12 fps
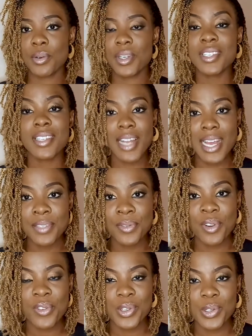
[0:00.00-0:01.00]
is the last
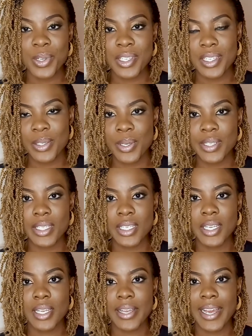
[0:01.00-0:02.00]
vlog for
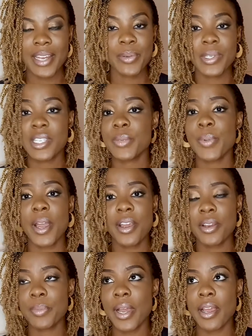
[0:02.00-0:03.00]
2020, and it was
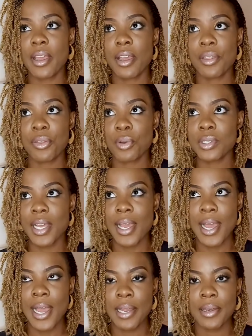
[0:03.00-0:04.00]
inspired by a thought I
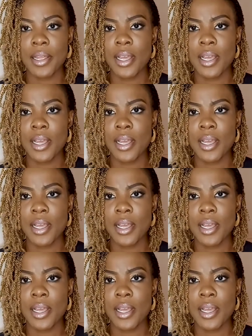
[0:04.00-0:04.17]
had